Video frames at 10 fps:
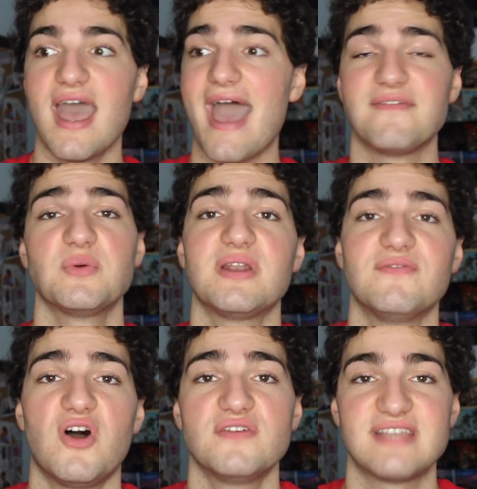everyone
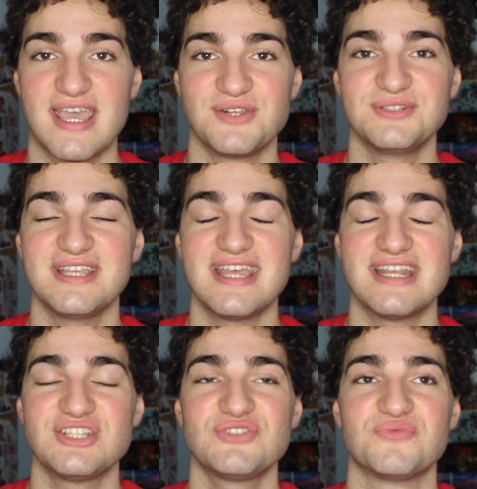involved handled it, and
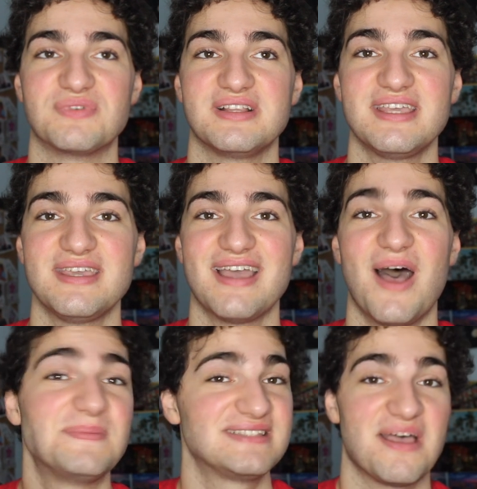it just really
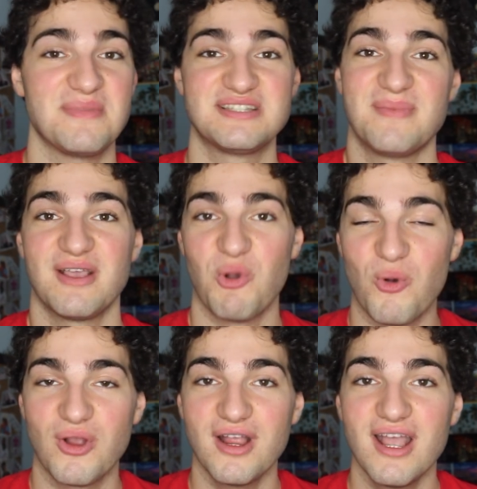upset me to my
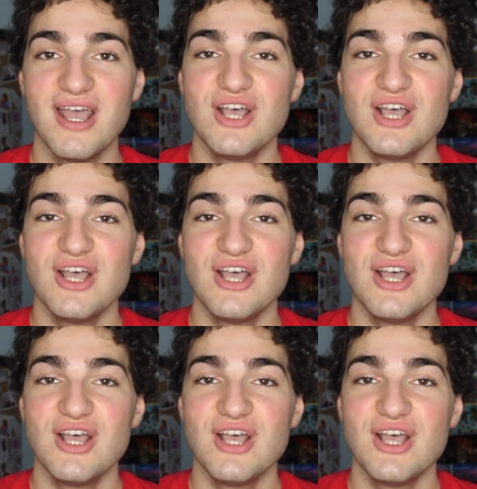core.